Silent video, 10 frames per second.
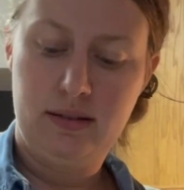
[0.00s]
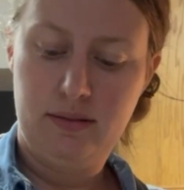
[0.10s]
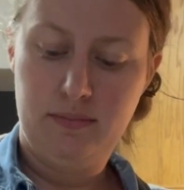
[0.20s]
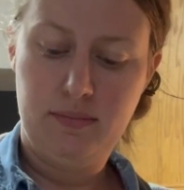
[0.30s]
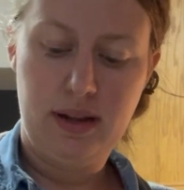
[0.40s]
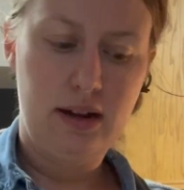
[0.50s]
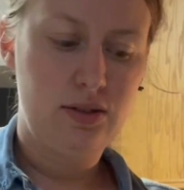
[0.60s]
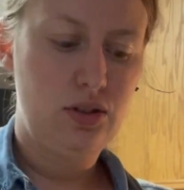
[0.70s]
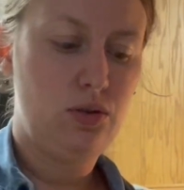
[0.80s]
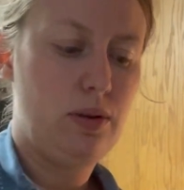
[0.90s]
But I'll
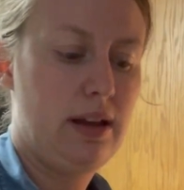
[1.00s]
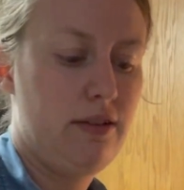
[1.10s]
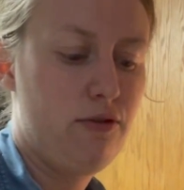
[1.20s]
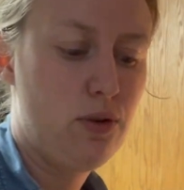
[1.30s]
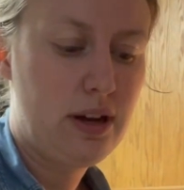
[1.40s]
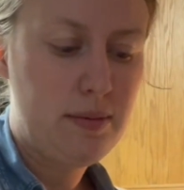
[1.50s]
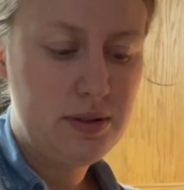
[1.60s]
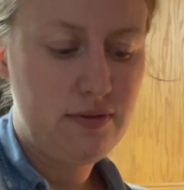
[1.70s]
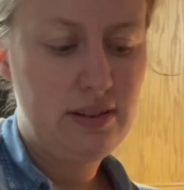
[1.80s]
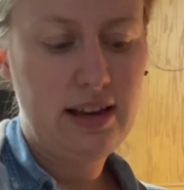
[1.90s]
do like 4 cups
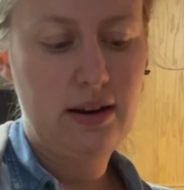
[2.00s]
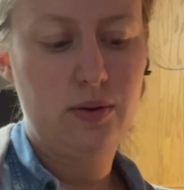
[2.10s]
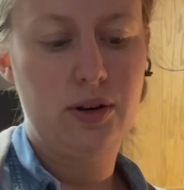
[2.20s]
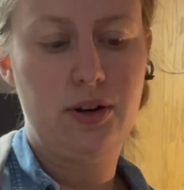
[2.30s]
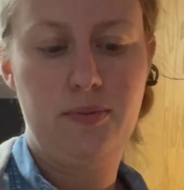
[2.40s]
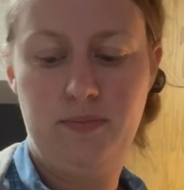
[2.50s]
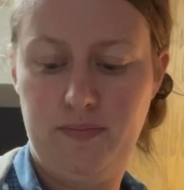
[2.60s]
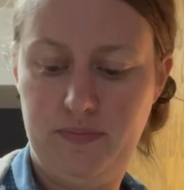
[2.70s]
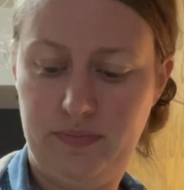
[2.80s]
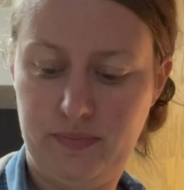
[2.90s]
of flour
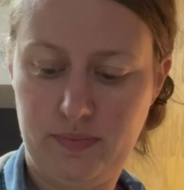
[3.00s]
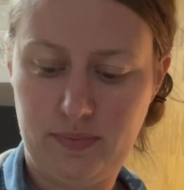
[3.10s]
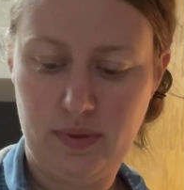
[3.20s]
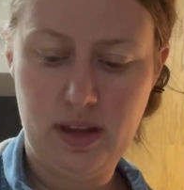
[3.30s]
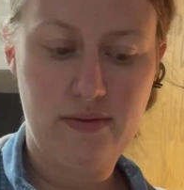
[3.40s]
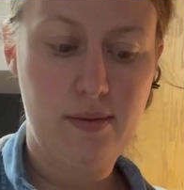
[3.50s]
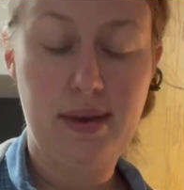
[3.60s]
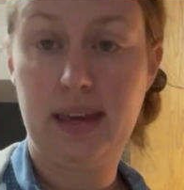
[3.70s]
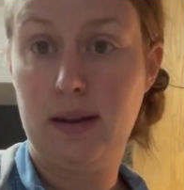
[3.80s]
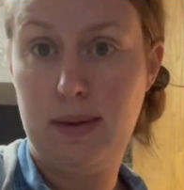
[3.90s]
if I'm
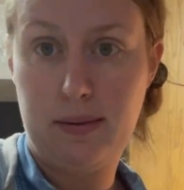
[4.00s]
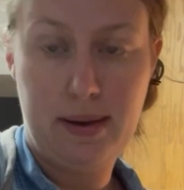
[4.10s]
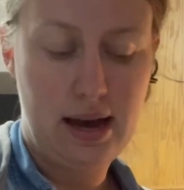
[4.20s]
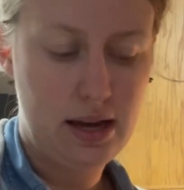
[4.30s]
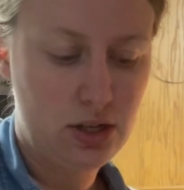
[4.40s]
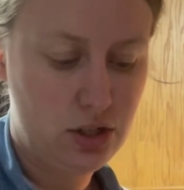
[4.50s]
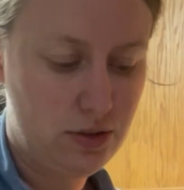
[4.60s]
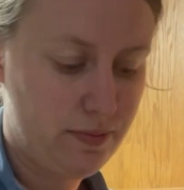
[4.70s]
making a big batch.